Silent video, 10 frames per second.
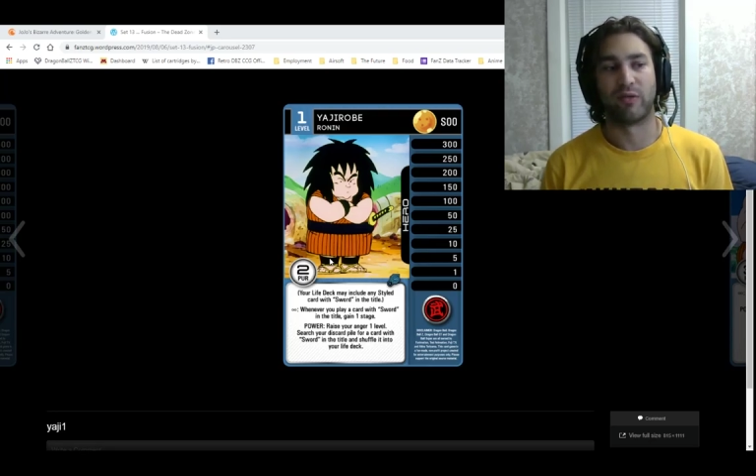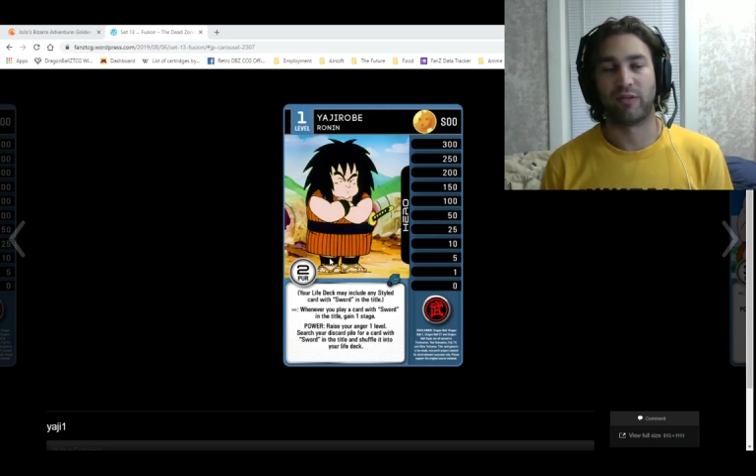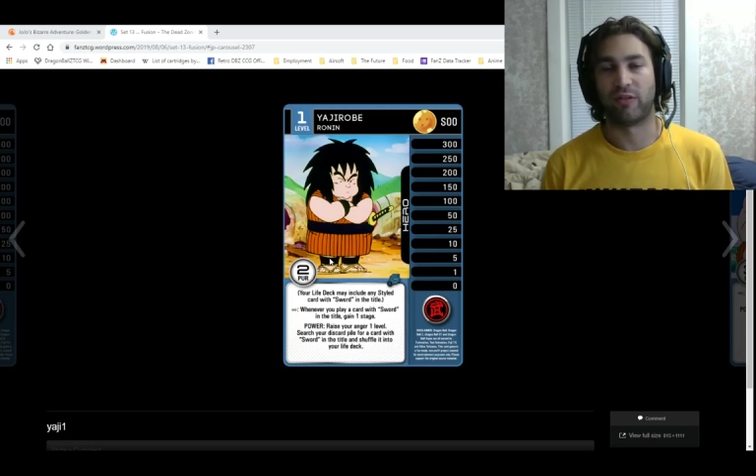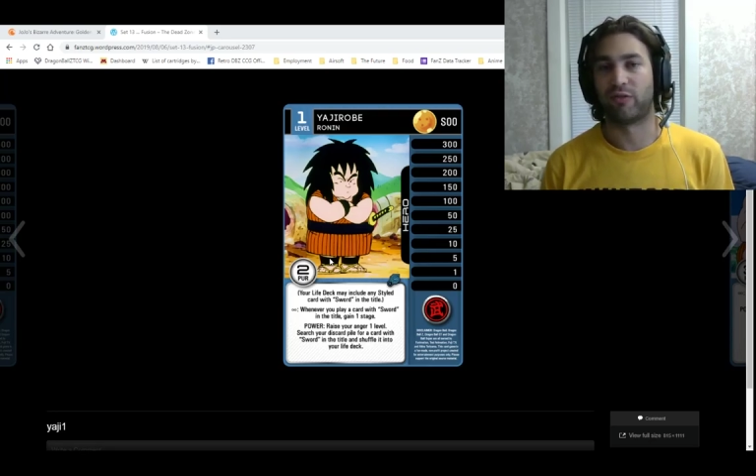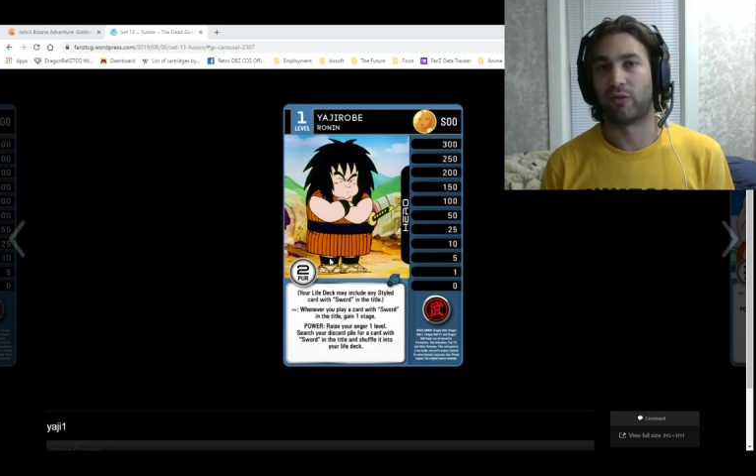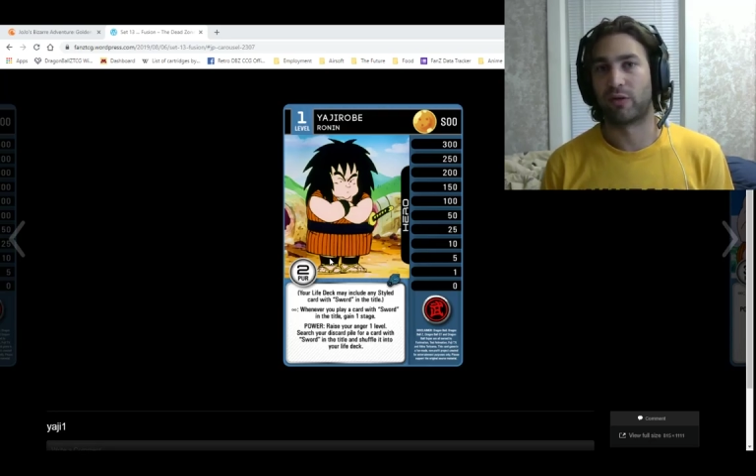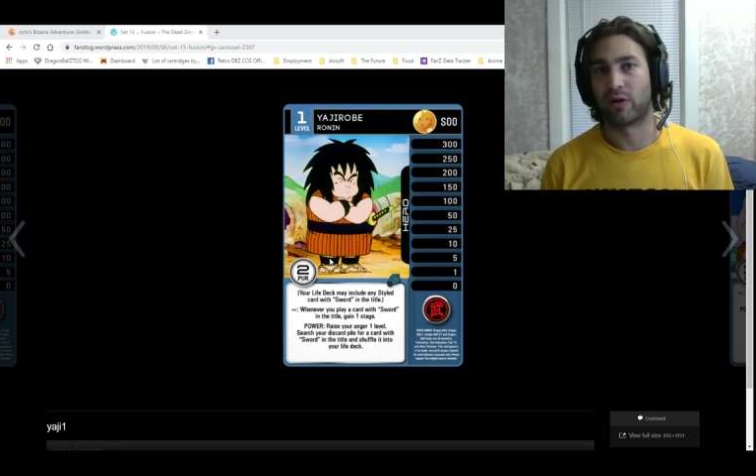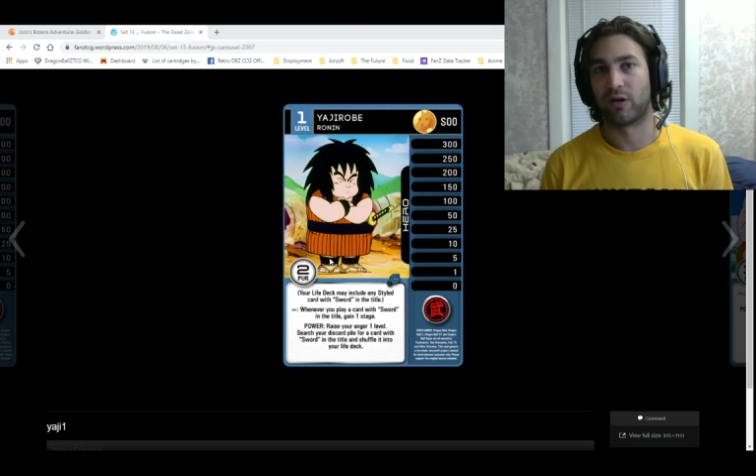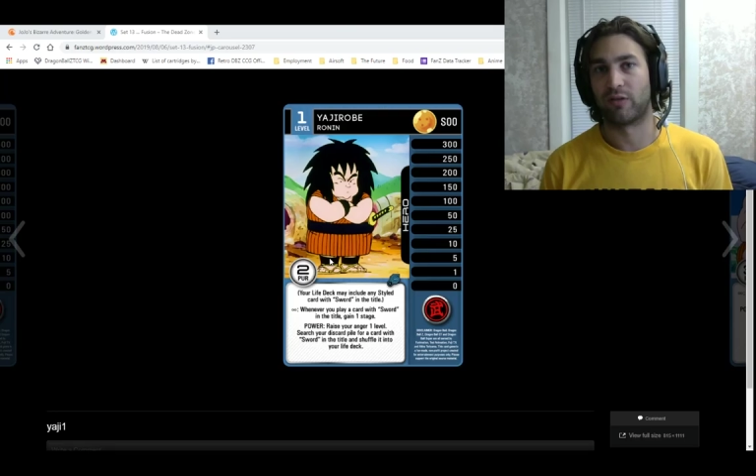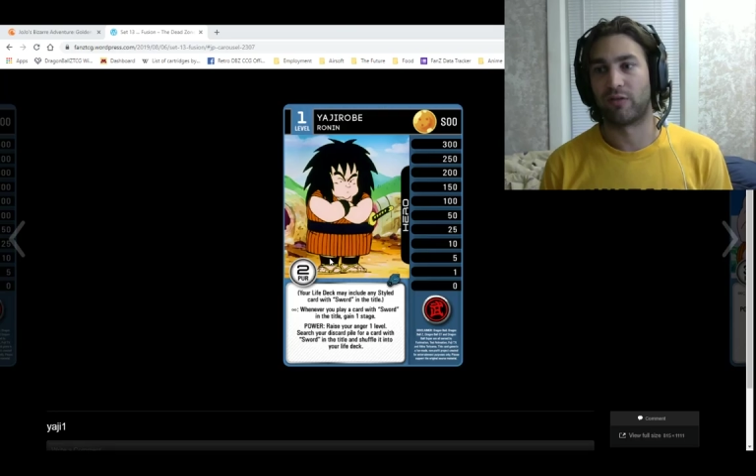Most of the sword
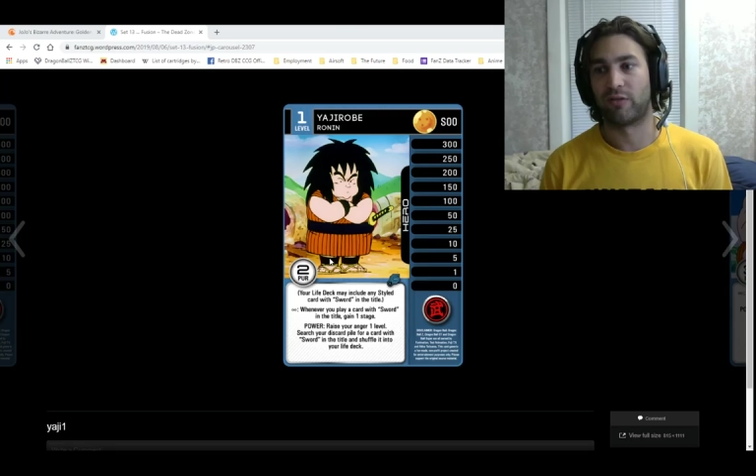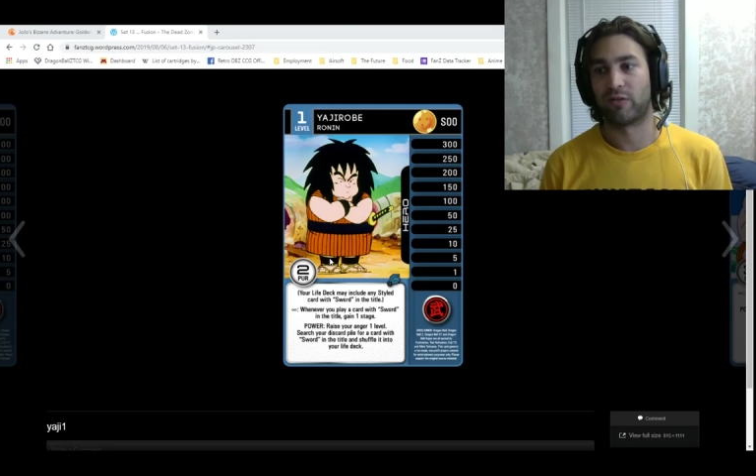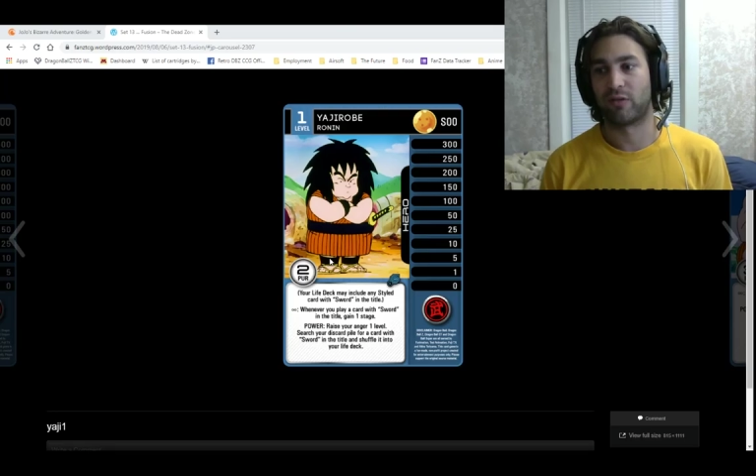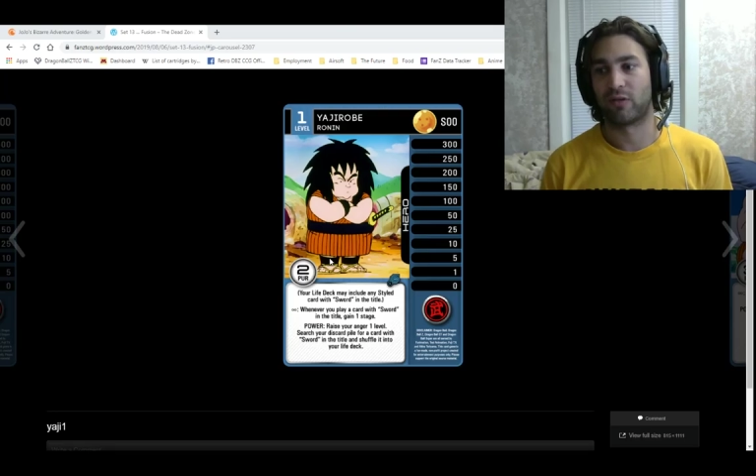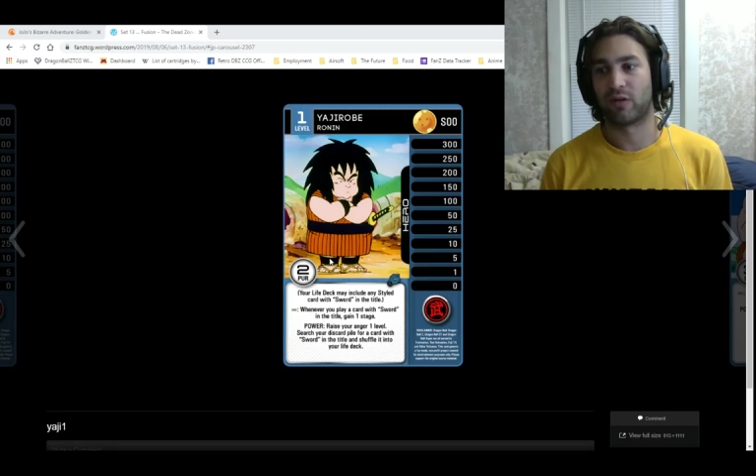cards,